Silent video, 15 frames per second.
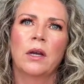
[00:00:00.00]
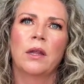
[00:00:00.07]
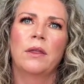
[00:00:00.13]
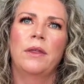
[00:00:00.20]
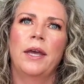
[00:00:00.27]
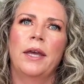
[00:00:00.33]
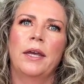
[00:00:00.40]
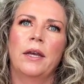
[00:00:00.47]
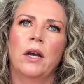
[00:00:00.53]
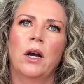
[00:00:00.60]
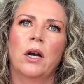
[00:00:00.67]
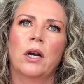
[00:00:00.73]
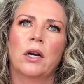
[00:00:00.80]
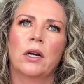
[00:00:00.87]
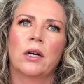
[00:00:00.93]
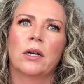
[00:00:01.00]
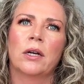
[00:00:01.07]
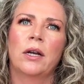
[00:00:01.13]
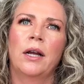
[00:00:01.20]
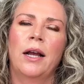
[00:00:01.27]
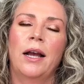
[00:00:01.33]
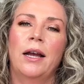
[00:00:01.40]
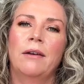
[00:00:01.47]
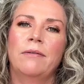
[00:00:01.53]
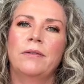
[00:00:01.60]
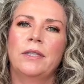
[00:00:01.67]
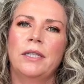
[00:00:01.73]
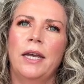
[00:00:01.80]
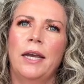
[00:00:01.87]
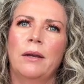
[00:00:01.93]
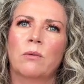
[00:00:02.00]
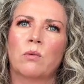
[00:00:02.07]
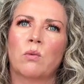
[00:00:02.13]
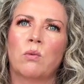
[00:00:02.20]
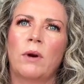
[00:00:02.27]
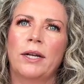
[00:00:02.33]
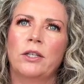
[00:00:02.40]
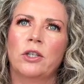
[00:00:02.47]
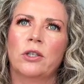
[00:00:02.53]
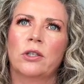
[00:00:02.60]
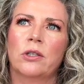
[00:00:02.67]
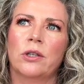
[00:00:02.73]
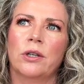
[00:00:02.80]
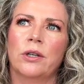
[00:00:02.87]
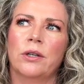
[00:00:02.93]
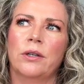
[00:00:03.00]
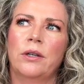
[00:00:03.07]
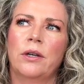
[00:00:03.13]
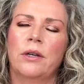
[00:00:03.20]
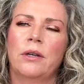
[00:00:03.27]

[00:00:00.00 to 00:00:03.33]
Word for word: they are FDA registered,